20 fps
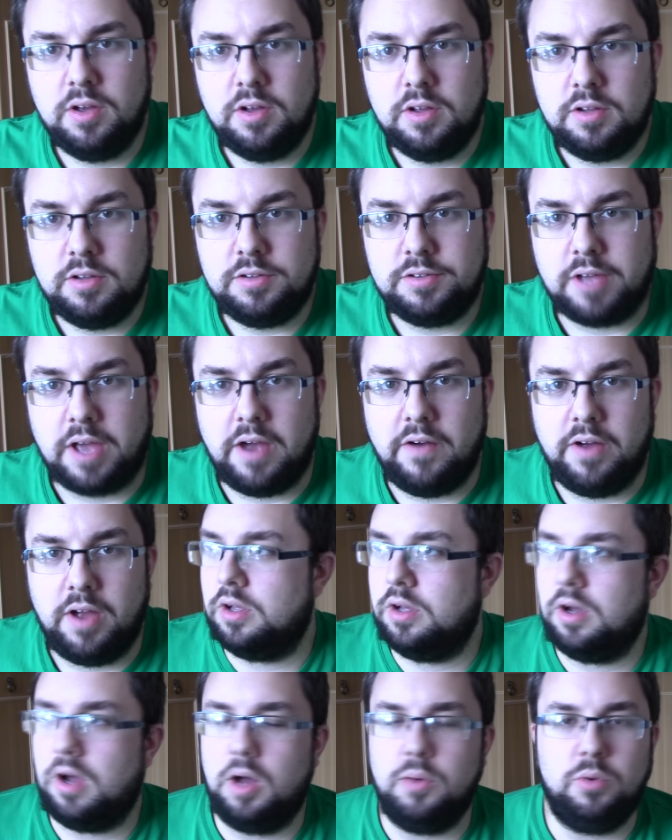
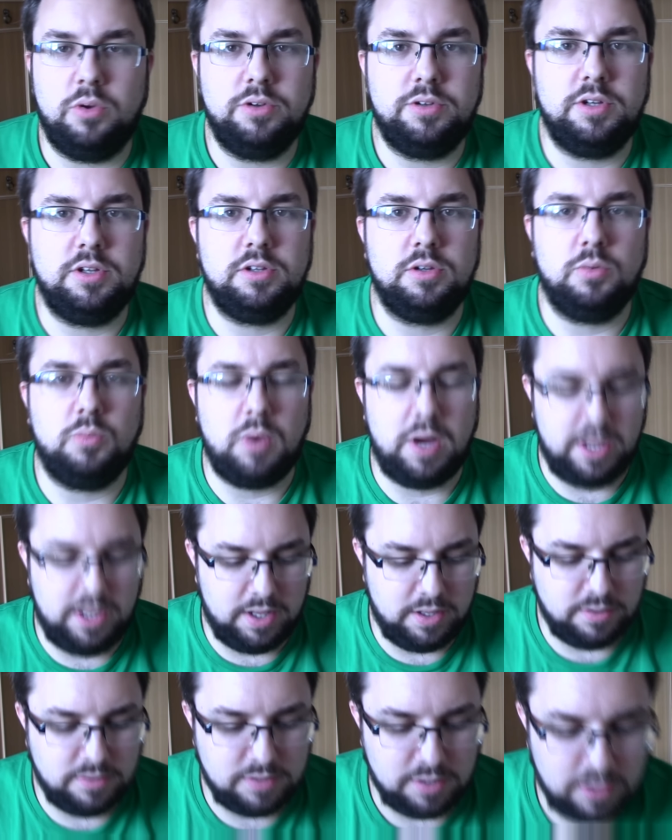Scary. I wanted to wait
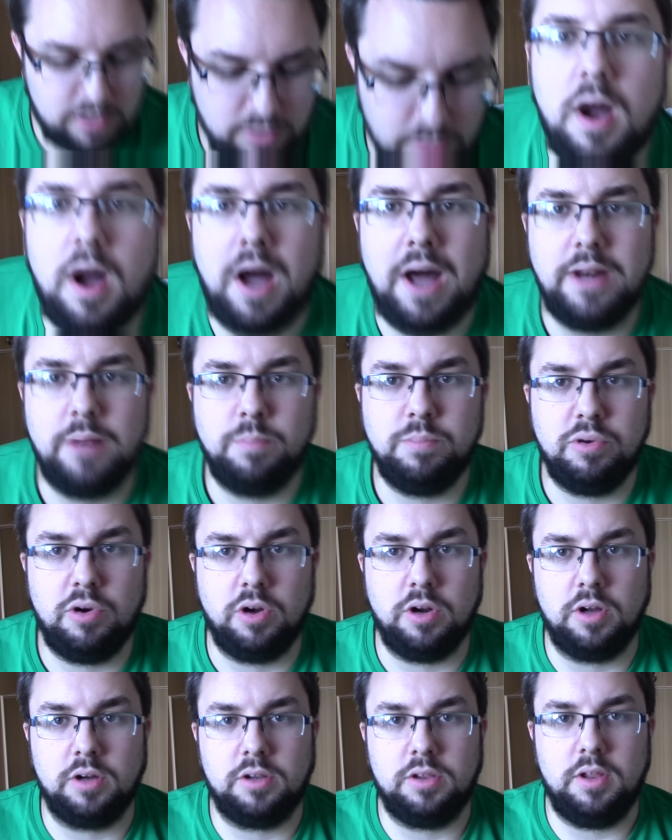until I had a
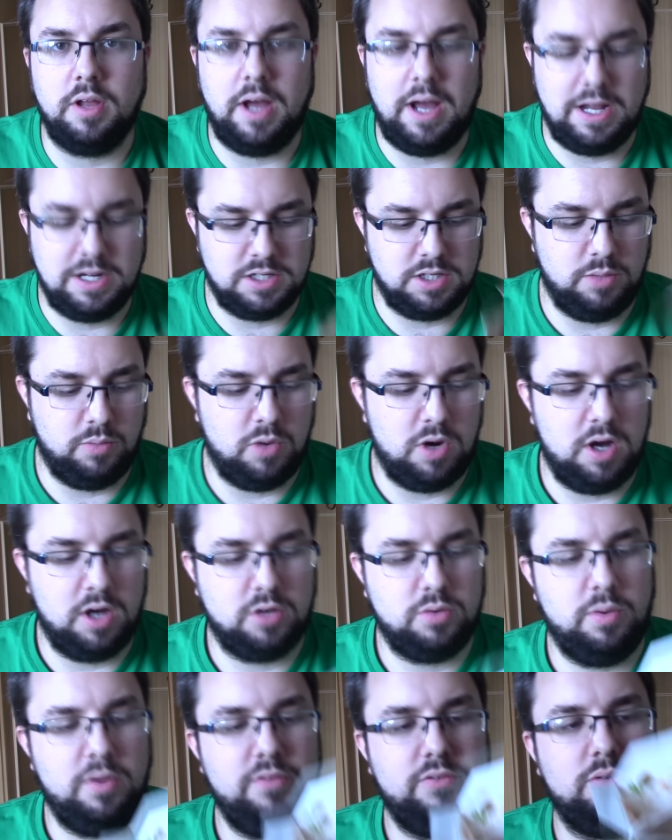product that I actually
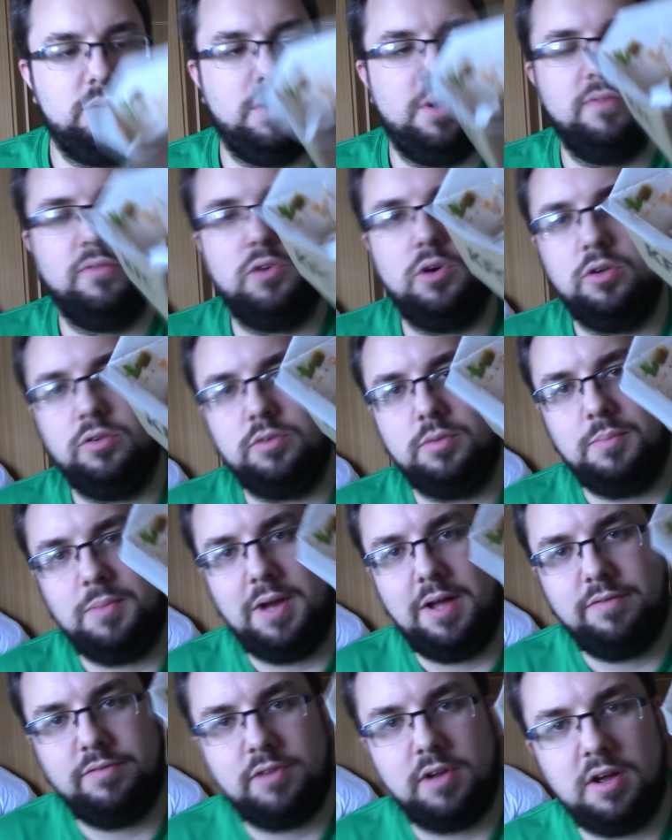worked with, so I've got some
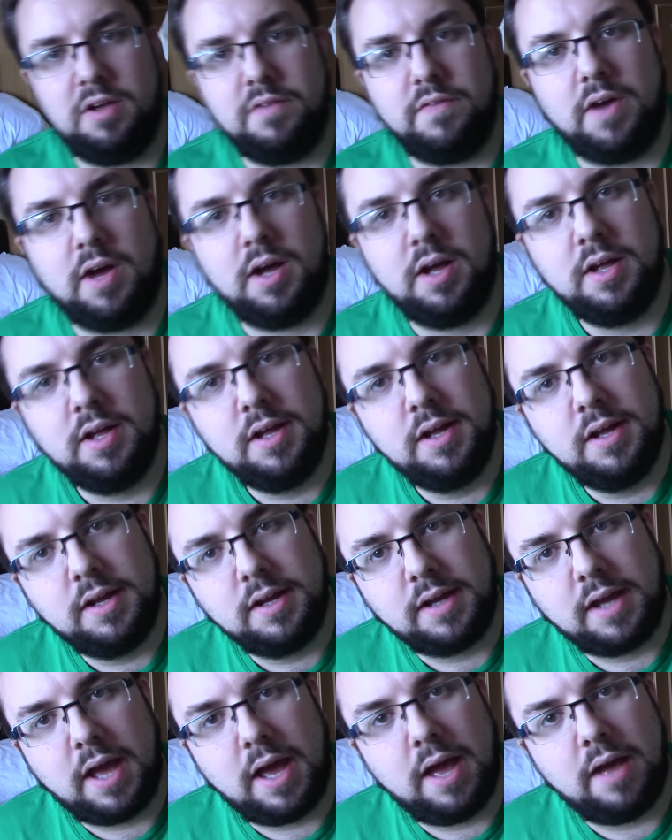leftover
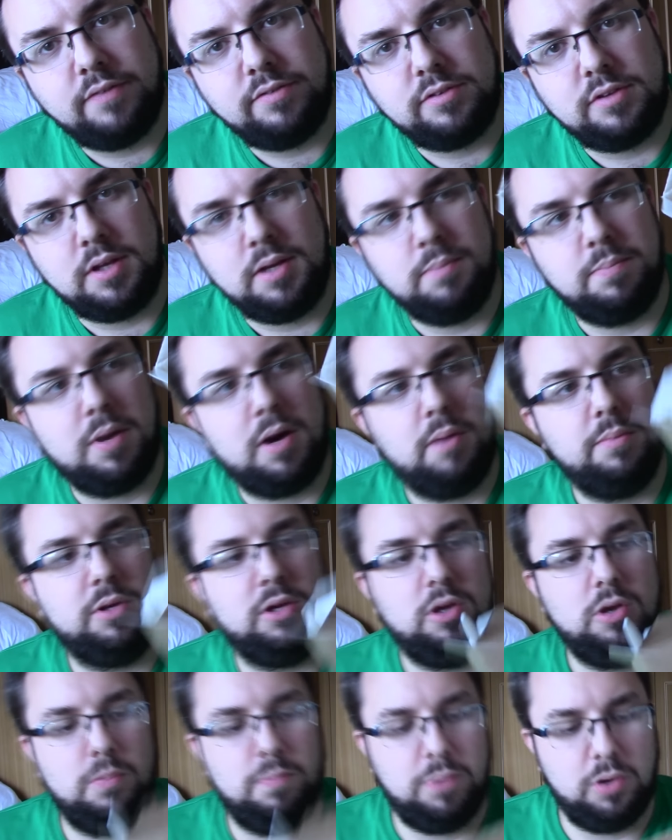KFC
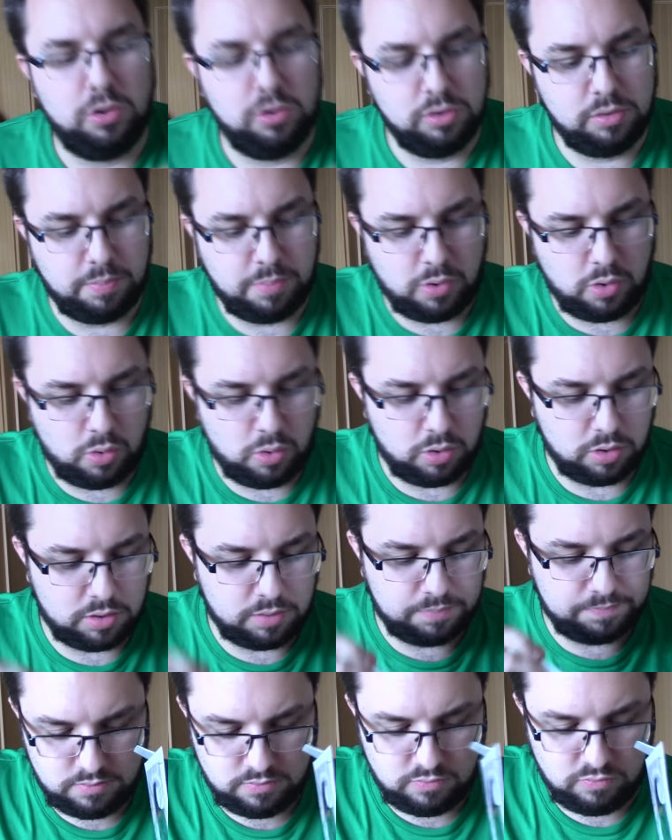barbecue pulled pork
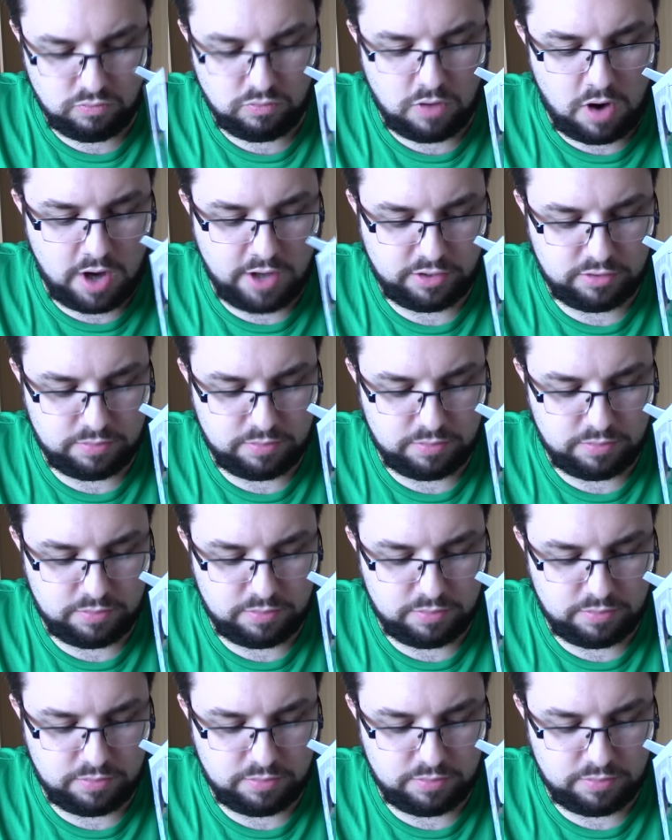rice